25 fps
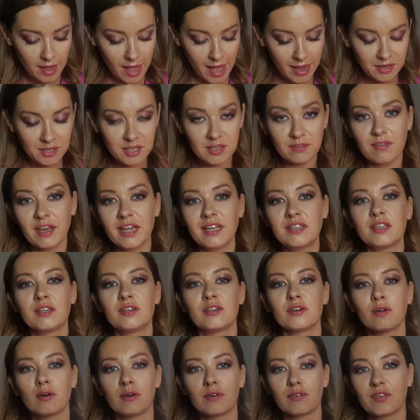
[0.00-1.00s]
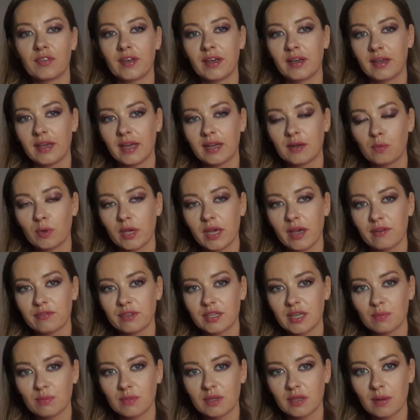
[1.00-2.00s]
Activated Earth. Again, we have
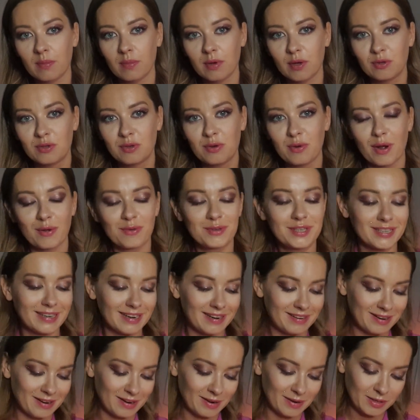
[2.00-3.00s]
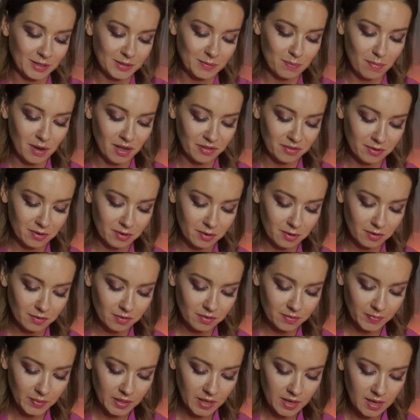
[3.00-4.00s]
something about grounding and Mother
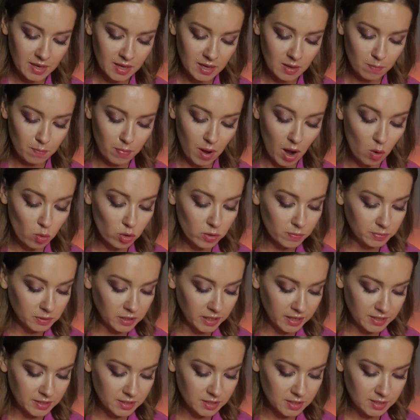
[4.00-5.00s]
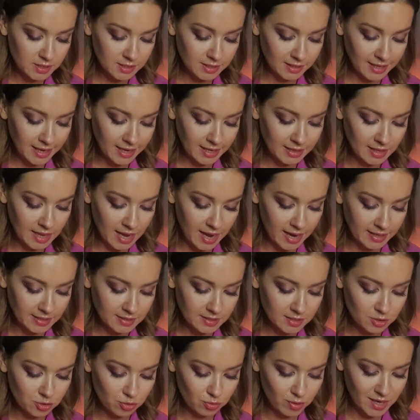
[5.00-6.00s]
Earth. Power places, ley
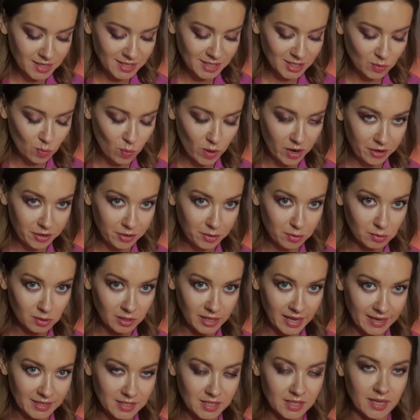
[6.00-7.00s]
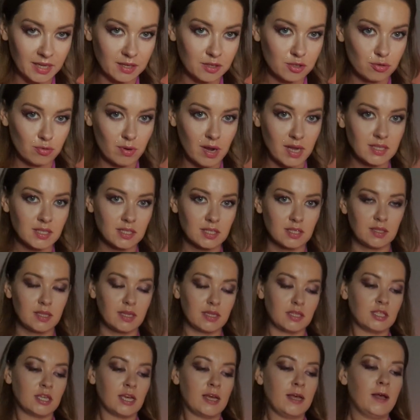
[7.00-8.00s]
lines, trust where you're led. Yeah, trust
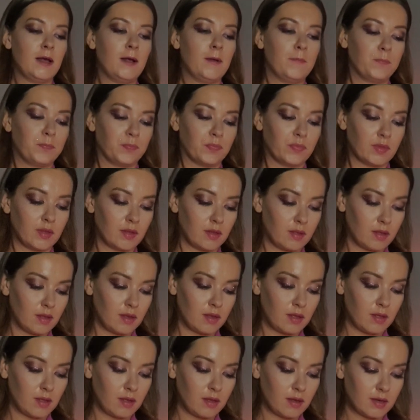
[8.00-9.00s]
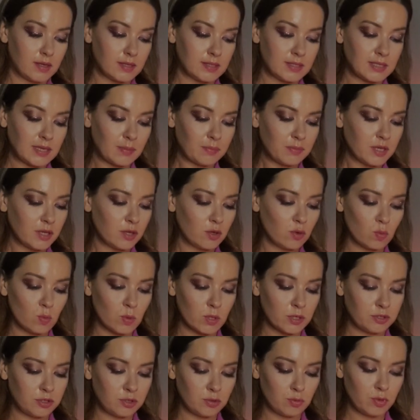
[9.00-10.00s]
that something you
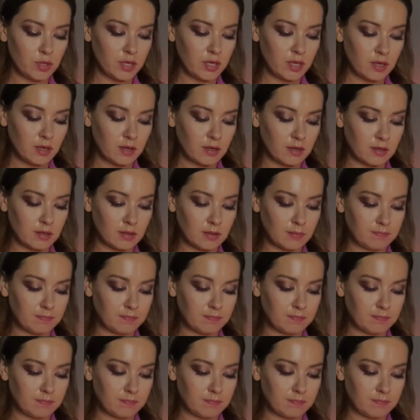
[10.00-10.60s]
were doing,